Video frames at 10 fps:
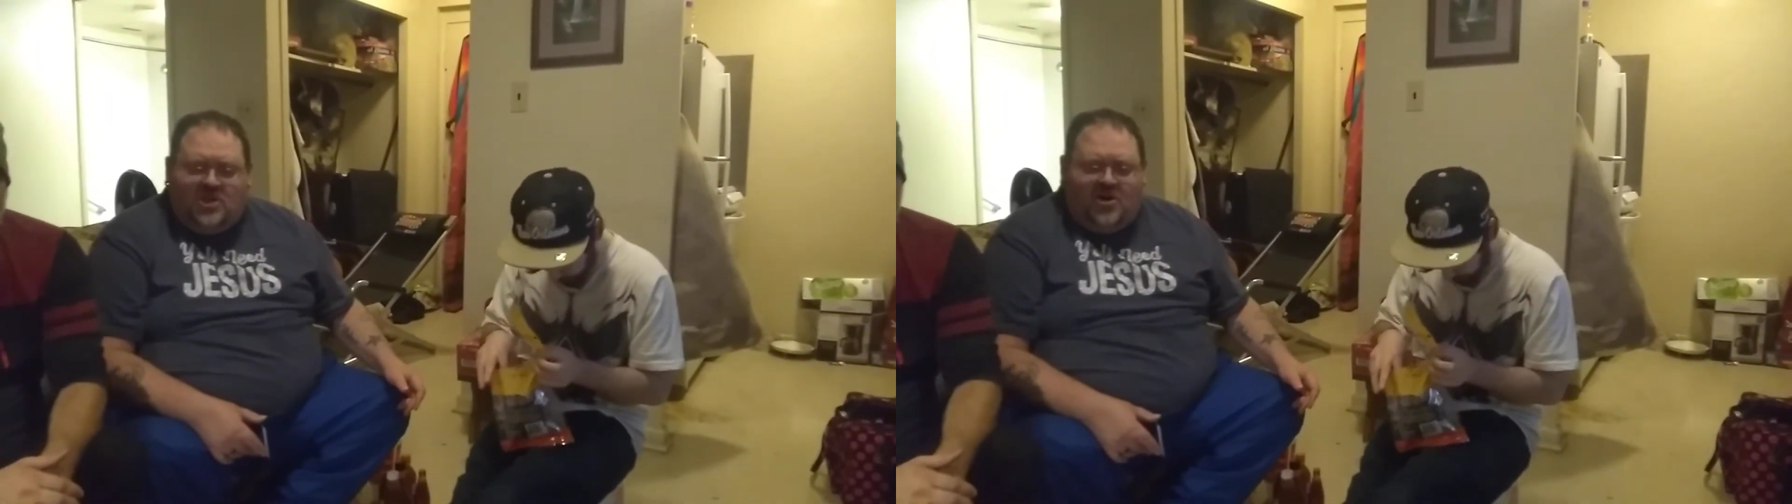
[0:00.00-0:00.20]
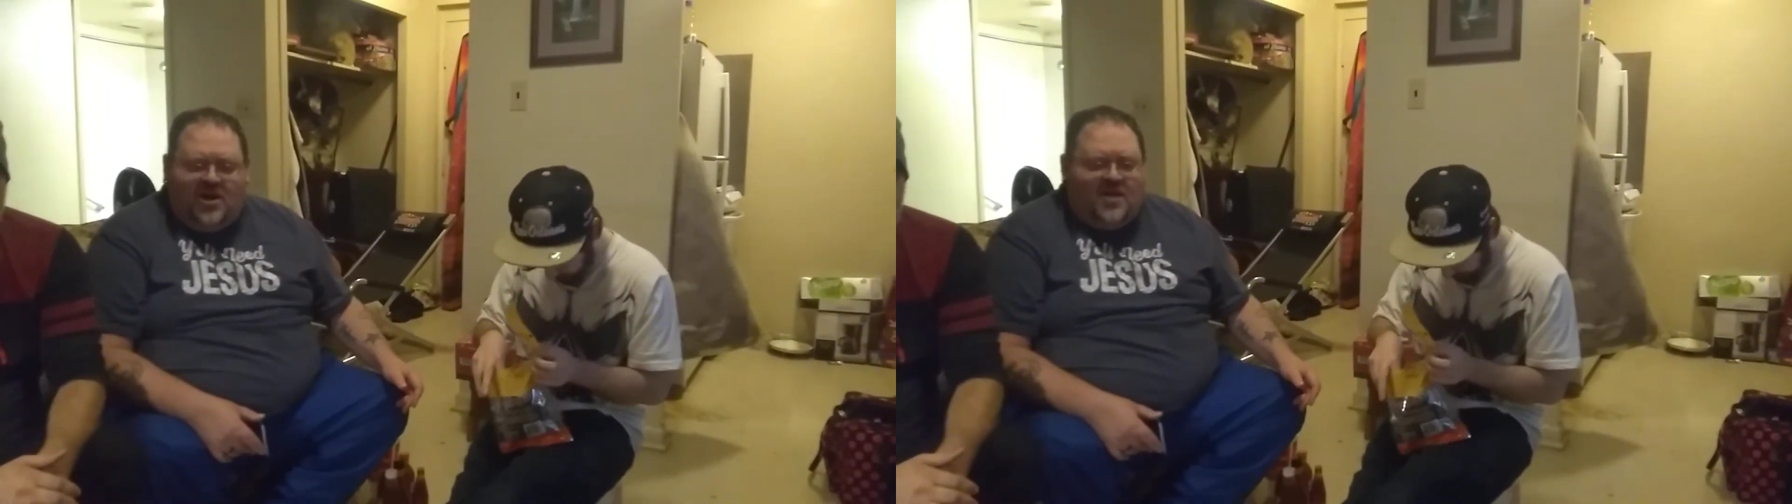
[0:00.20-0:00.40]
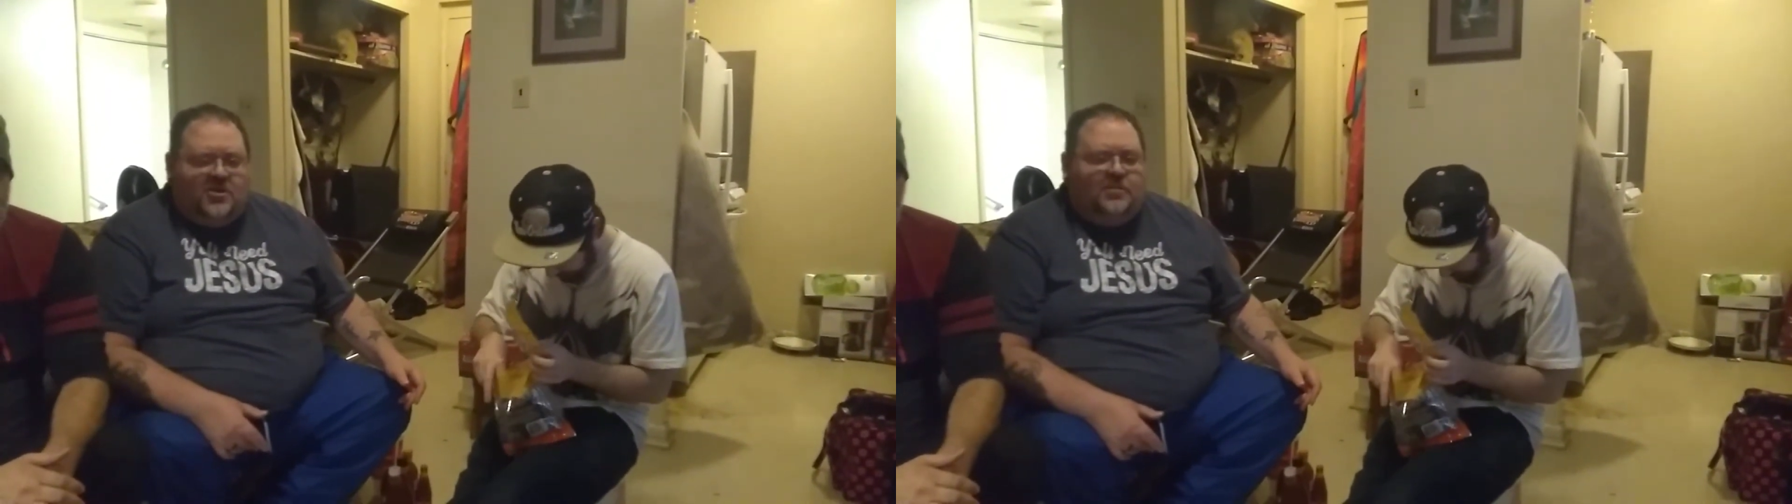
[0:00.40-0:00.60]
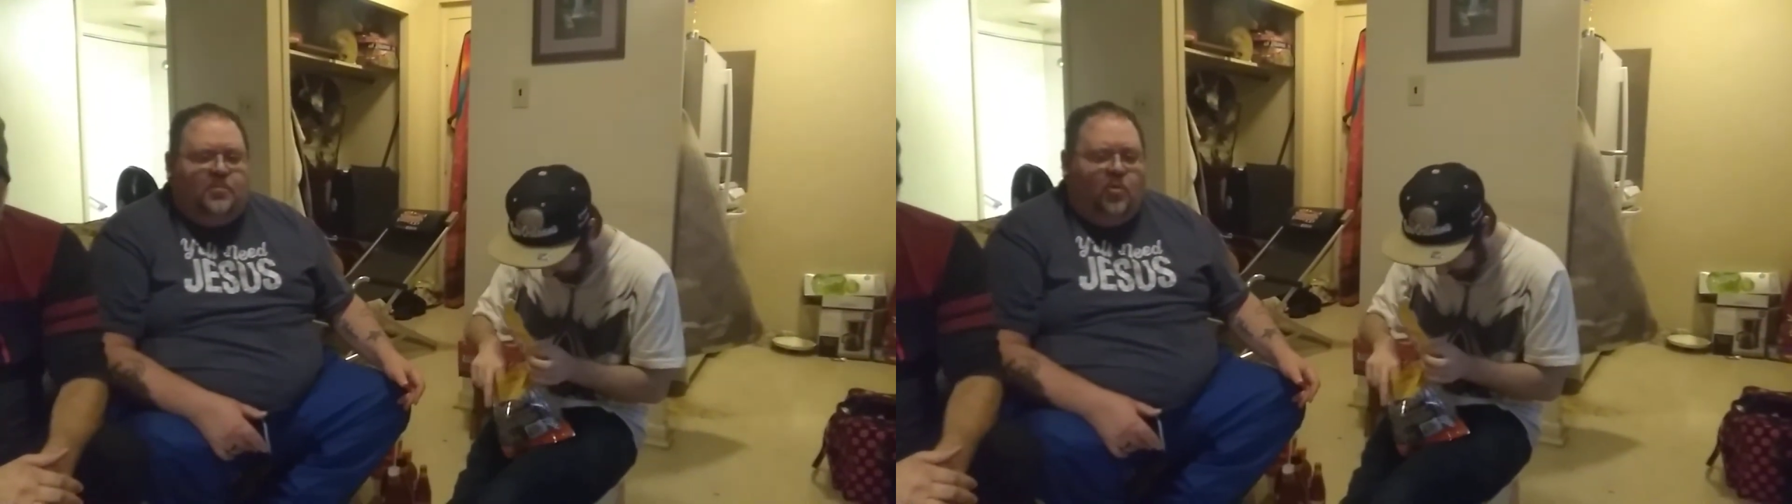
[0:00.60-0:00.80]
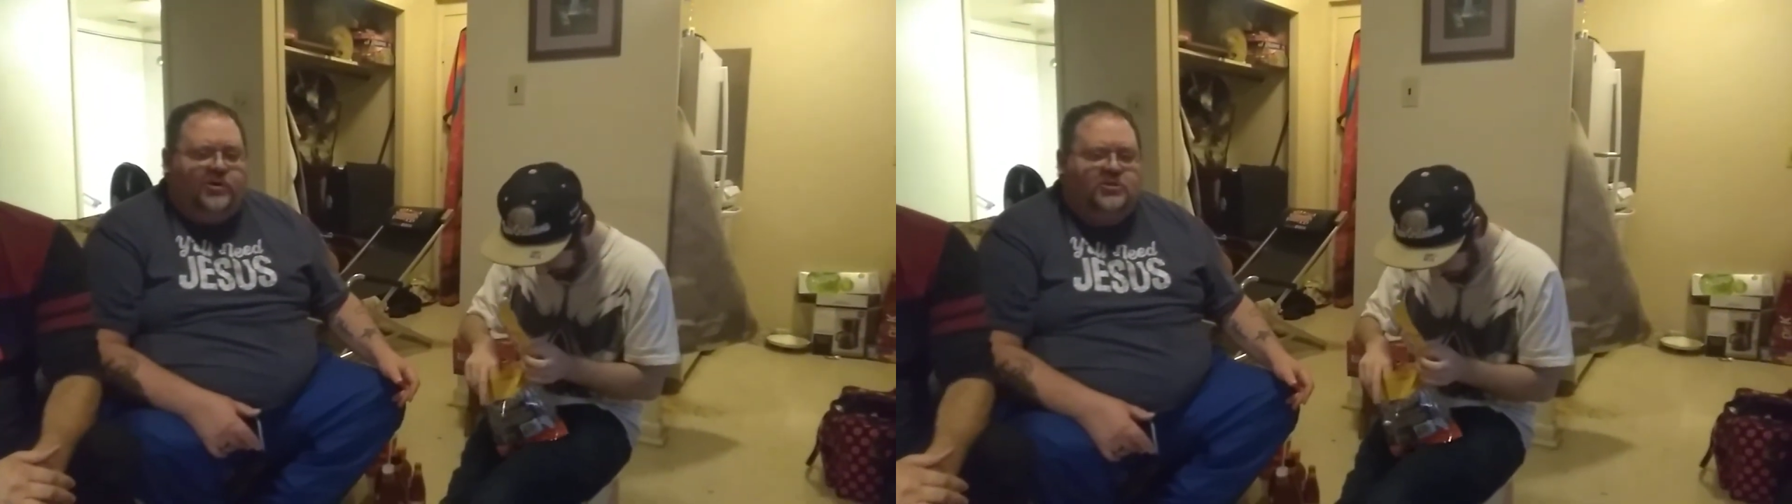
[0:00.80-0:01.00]
a
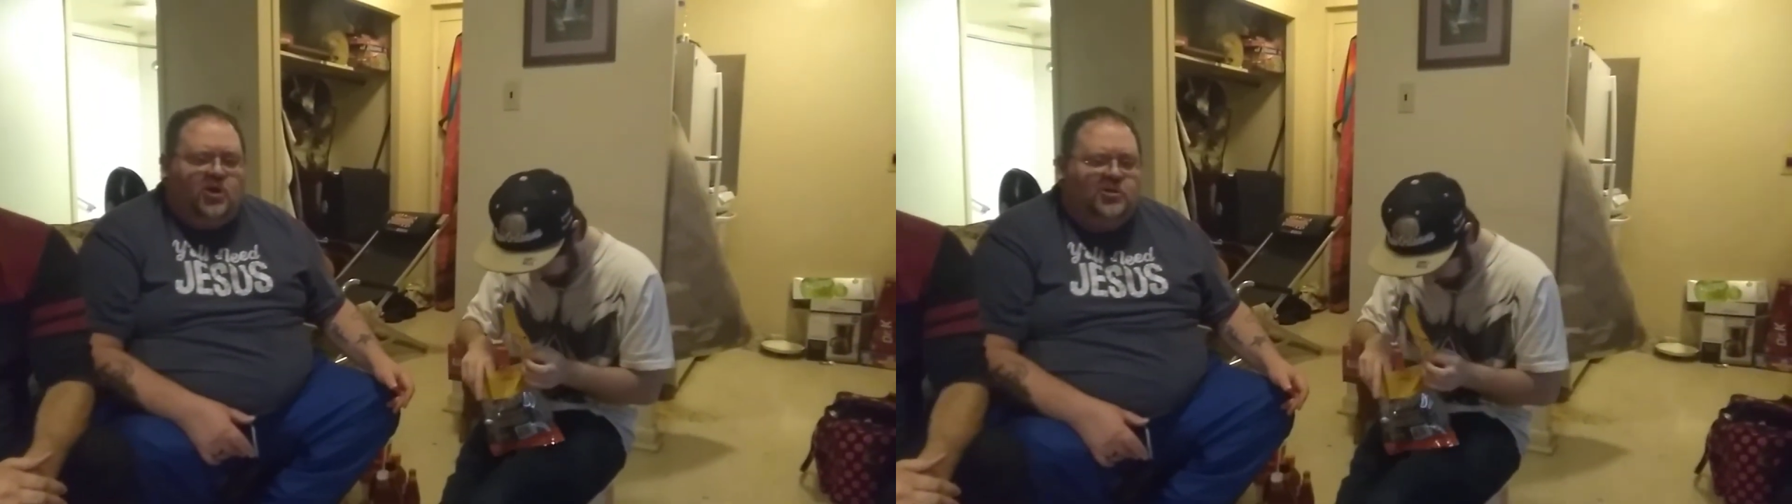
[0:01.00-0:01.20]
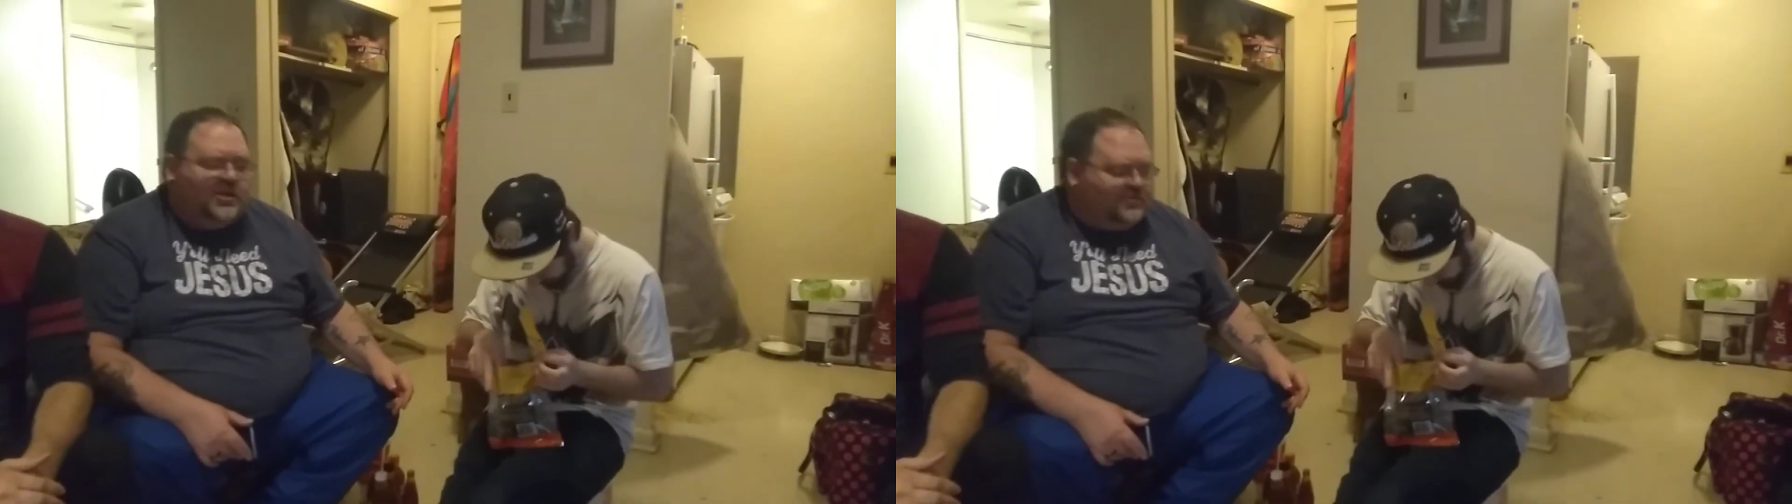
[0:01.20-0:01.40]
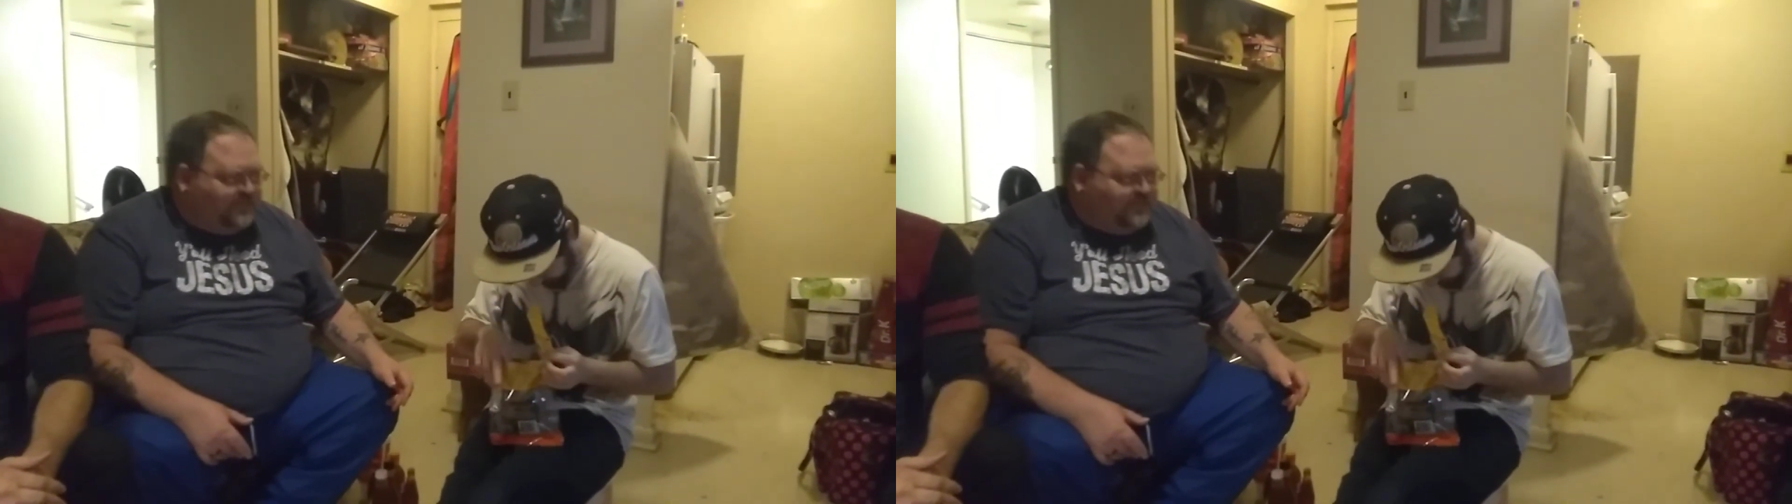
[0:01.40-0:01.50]
teriyaki pork jerky.